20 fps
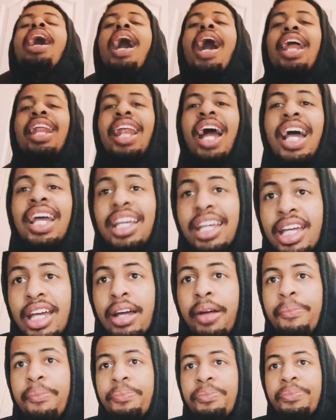Like
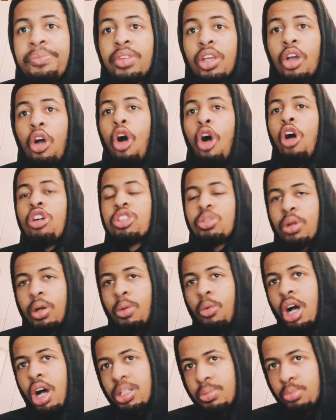him, also want to
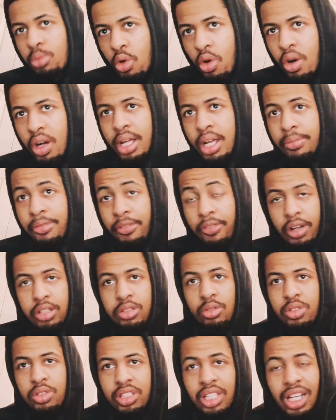watch more of him from
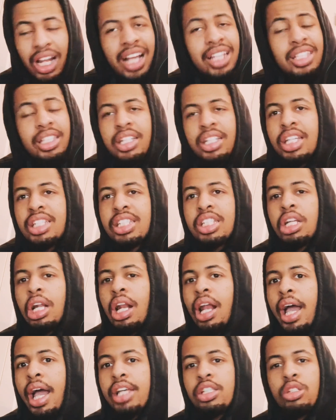Fresno State. Like I say, this
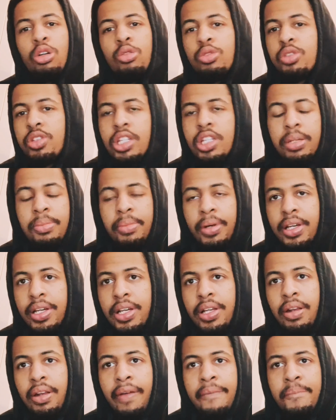class goes deep, man.
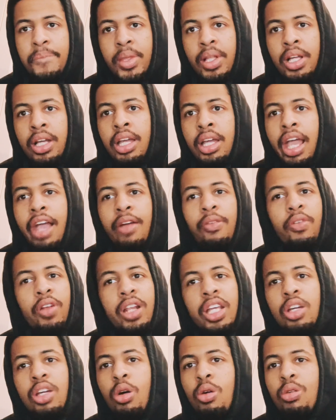It
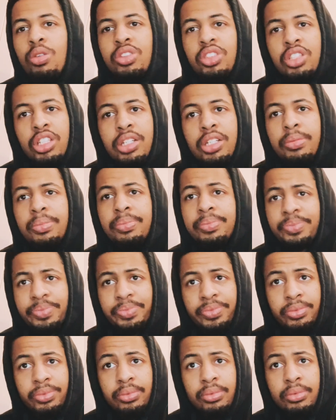really goes deep.
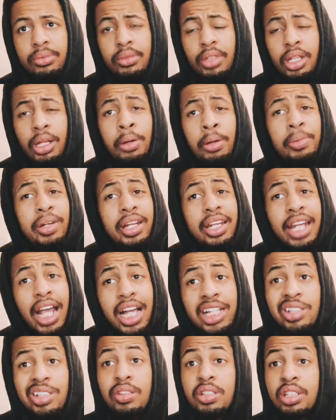But the
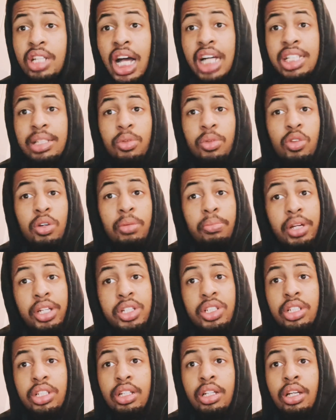next three guys I'm going to
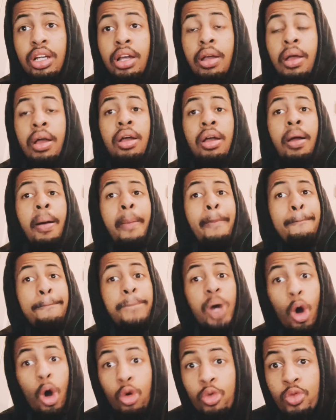mention,
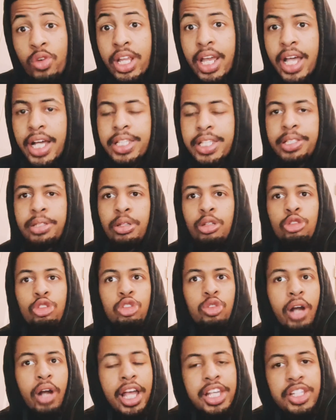Bo Nix
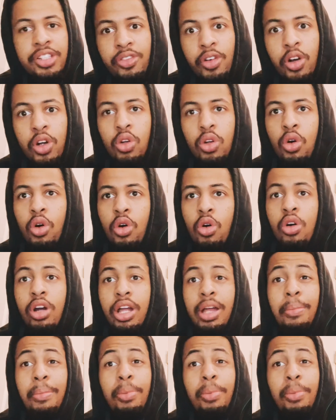transferring to Oregon.